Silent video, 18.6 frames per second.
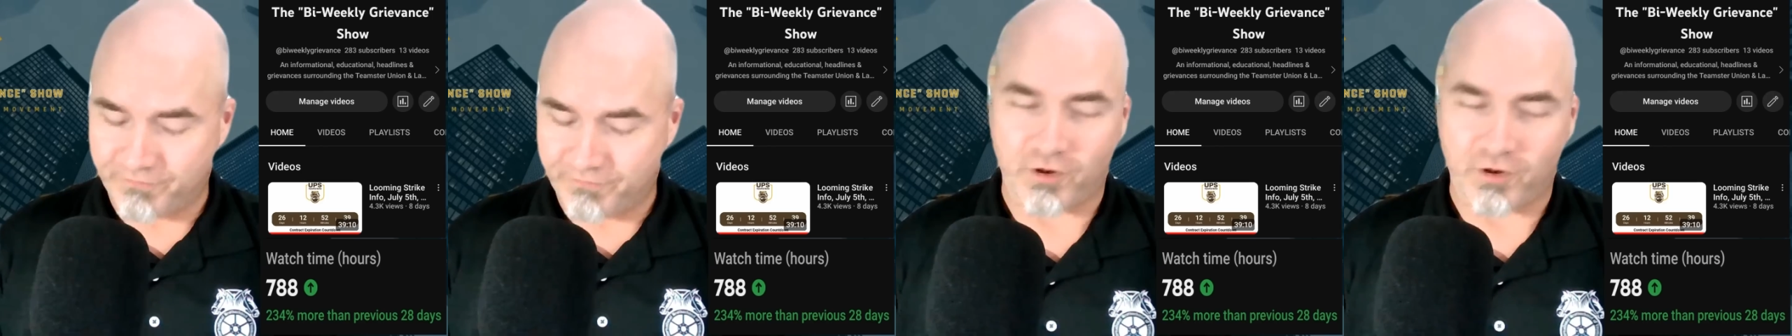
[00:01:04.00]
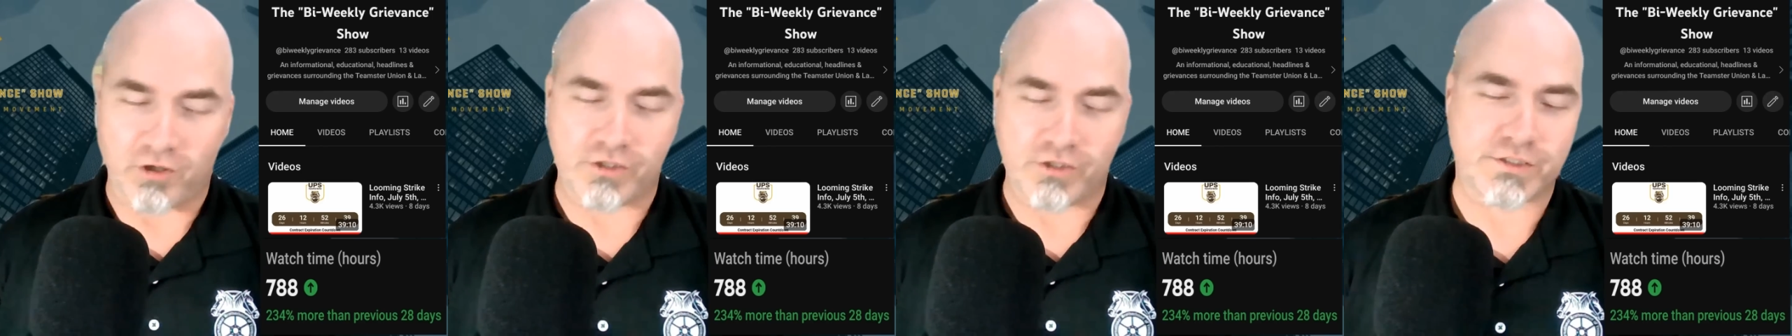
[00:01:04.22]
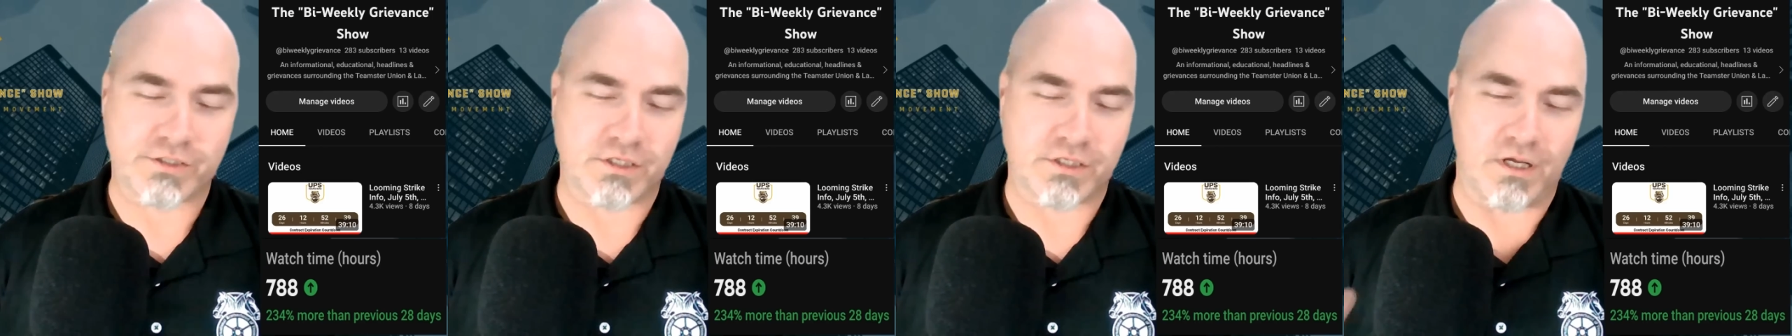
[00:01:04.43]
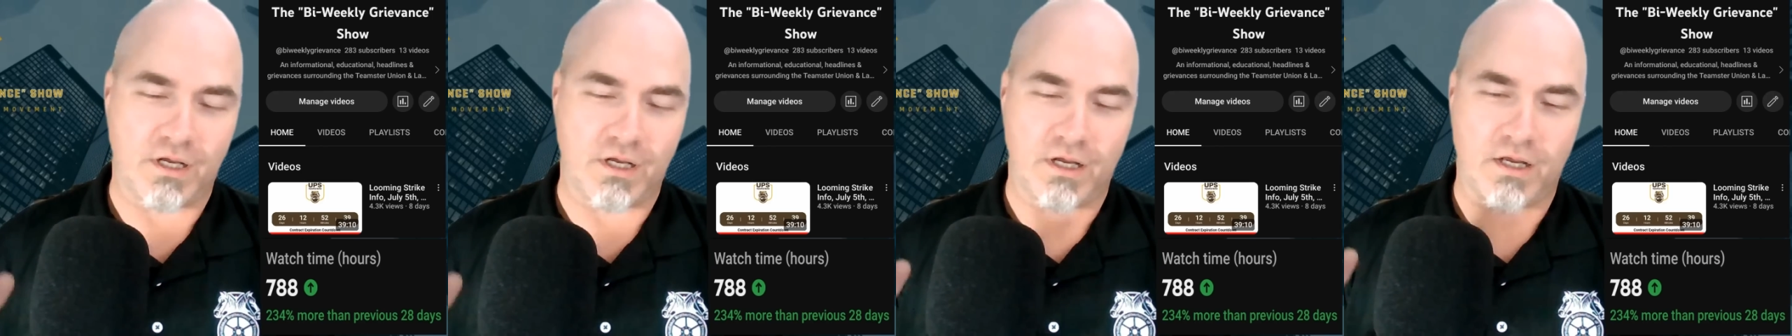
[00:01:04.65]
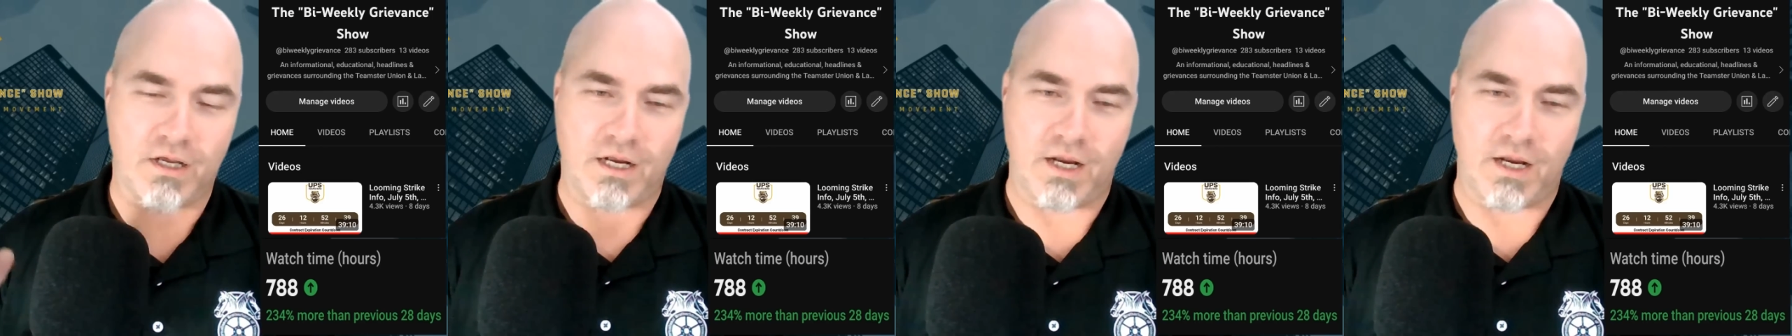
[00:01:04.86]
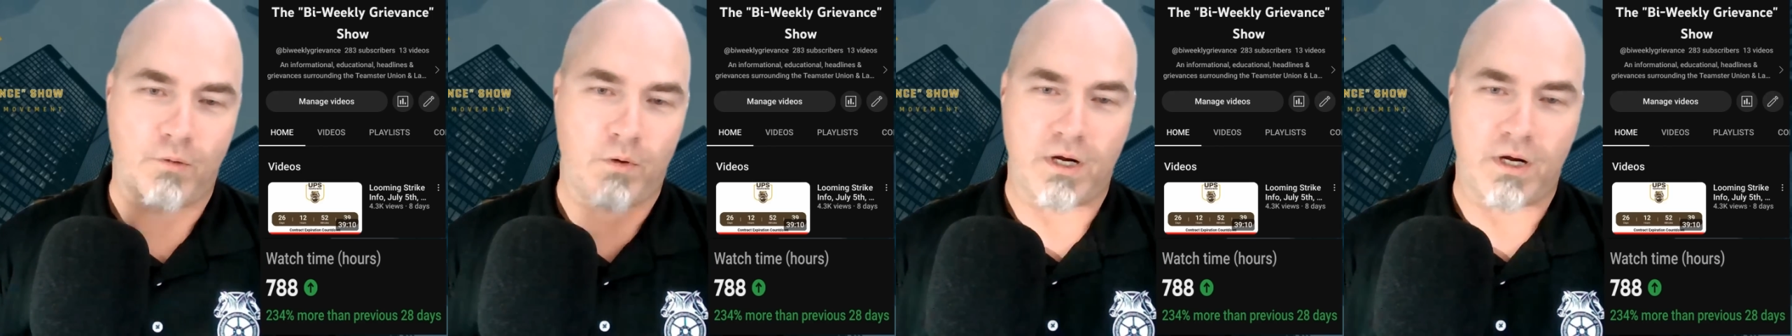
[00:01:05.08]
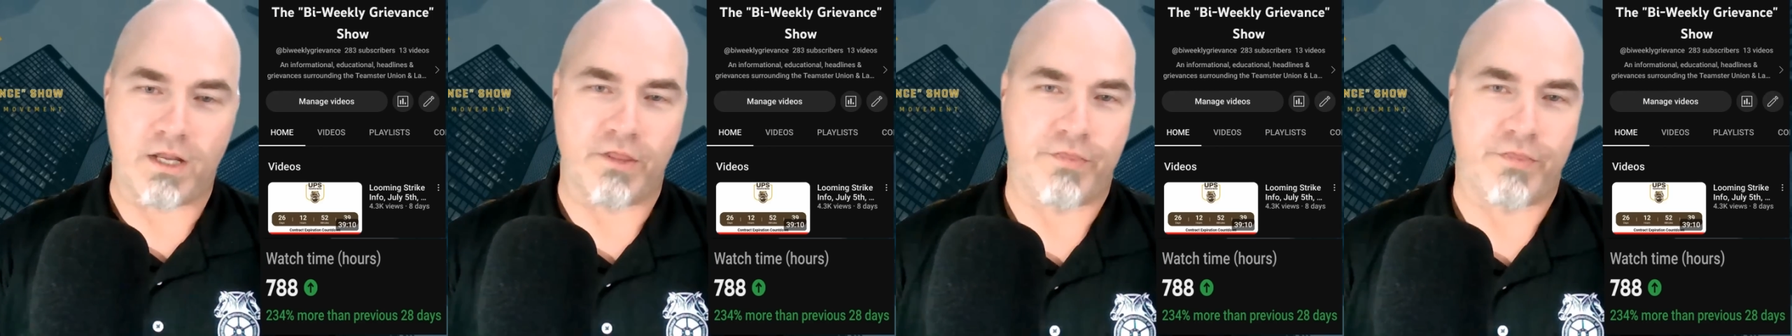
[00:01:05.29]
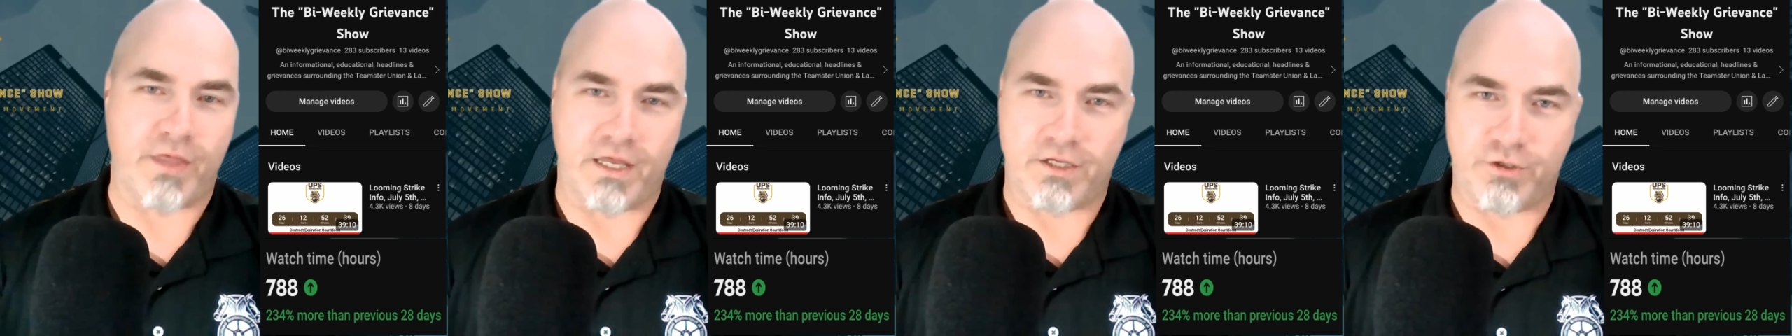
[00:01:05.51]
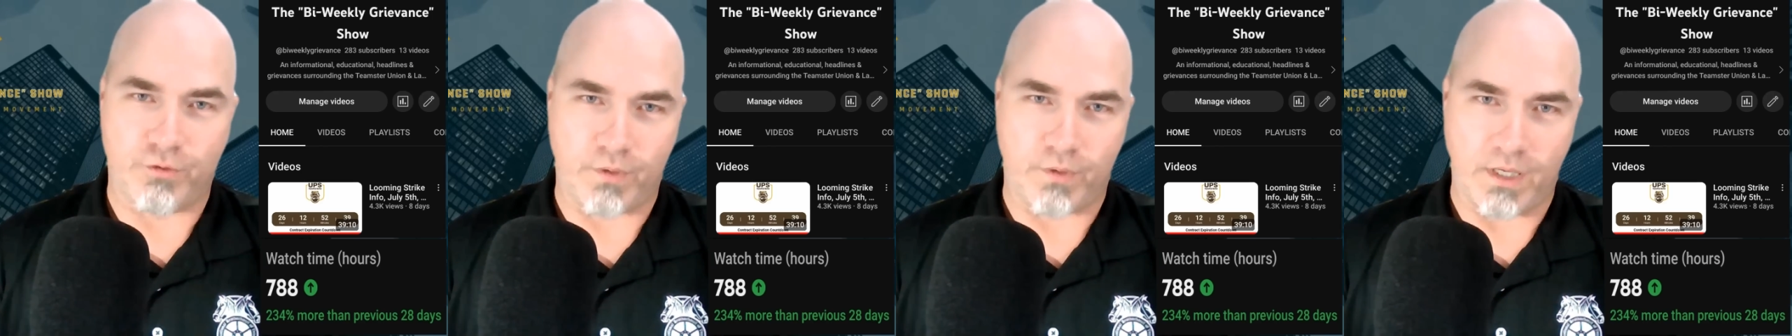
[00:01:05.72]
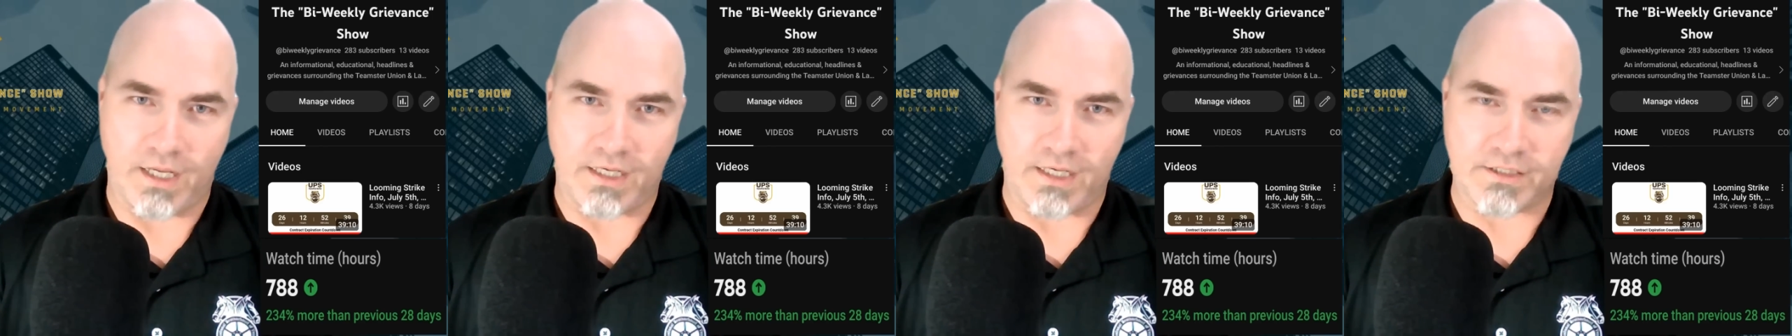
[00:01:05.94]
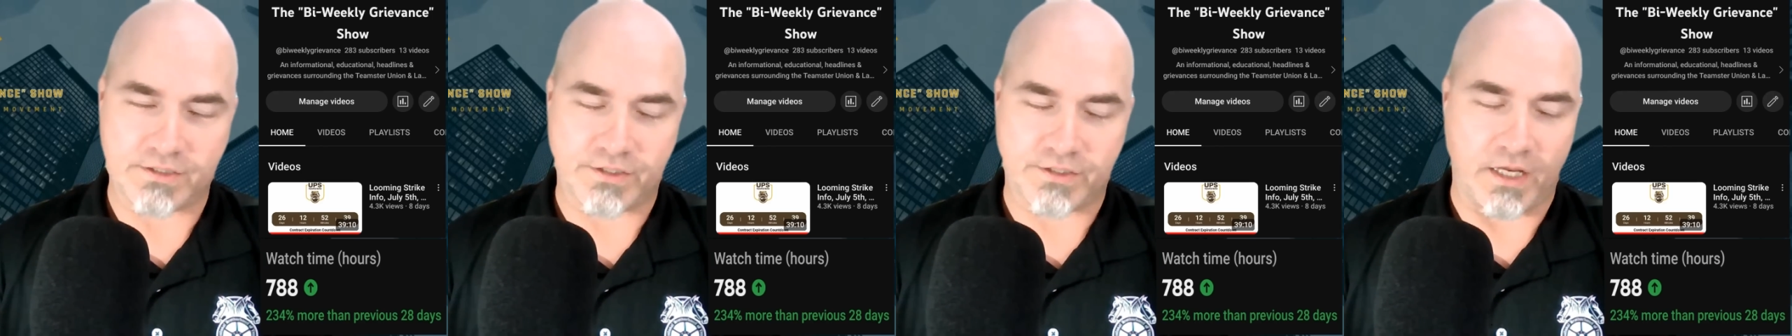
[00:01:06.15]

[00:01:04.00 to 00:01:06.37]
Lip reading: but first, I want to thank you guys.